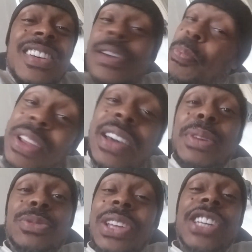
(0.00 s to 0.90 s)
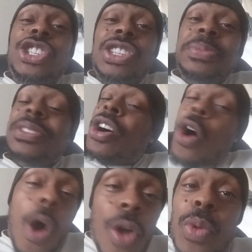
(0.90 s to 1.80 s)
you got polygamous relationships
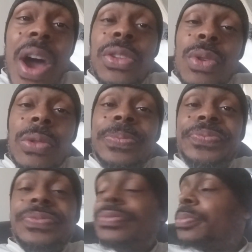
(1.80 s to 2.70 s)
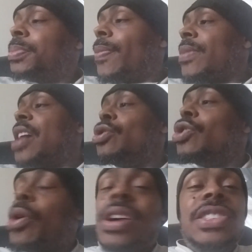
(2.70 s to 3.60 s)
all the way through. And
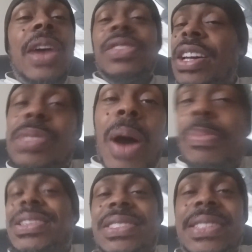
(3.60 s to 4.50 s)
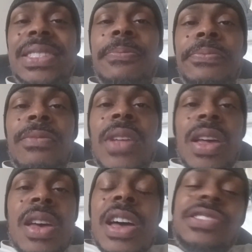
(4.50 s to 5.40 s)
this, everything is about business.
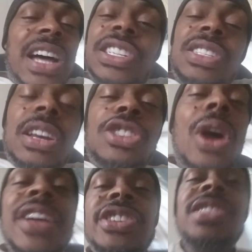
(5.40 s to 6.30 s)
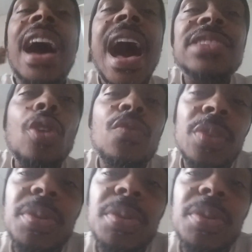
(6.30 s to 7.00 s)
It's not just attraction dies over a